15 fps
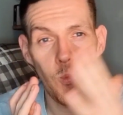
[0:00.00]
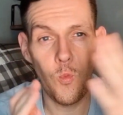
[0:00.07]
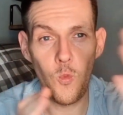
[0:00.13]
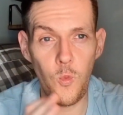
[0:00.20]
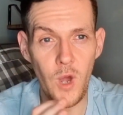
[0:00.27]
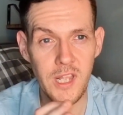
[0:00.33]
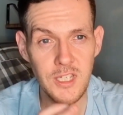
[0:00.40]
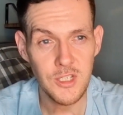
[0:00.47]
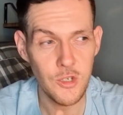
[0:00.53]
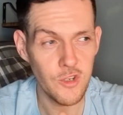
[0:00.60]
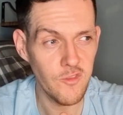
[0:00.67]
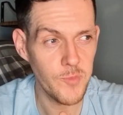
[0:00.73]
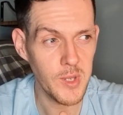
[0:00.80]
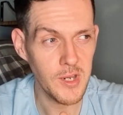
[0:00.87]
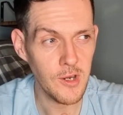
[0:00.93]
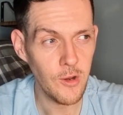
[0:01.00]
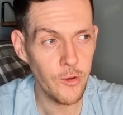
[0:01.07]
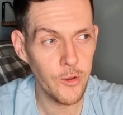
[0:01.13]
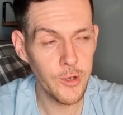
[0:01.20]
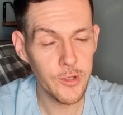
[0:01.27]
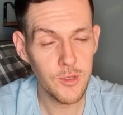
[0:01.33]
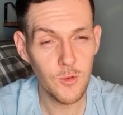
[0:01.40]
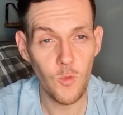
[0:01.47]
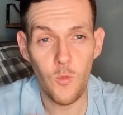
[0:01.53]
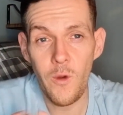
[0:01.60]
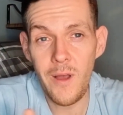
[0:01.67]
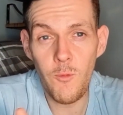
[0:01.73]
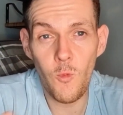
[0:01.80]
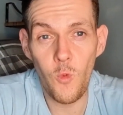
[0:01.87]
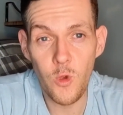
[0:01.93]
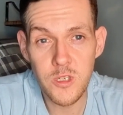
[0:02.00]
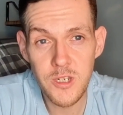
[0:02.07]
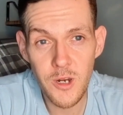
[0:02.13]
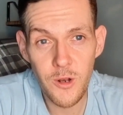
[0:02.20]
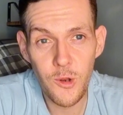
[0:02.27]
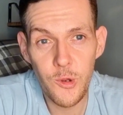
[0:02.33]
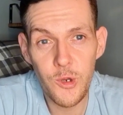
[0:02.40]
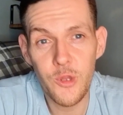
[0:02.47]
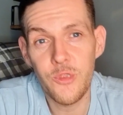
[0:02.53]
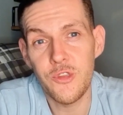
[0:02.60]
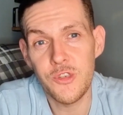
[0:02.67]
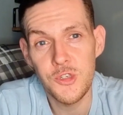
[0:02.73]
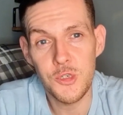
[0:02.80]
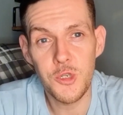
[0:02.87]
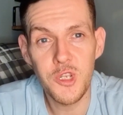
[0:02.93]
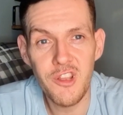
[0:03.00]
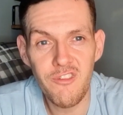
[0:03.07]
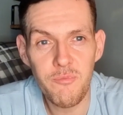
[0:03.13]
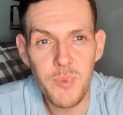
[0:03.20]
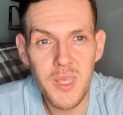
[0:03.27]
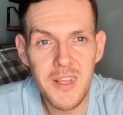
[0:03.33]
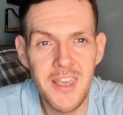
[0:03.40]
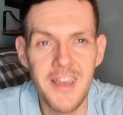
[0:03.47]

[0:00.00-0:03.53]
What should have been included? What was included that shouldn't have been?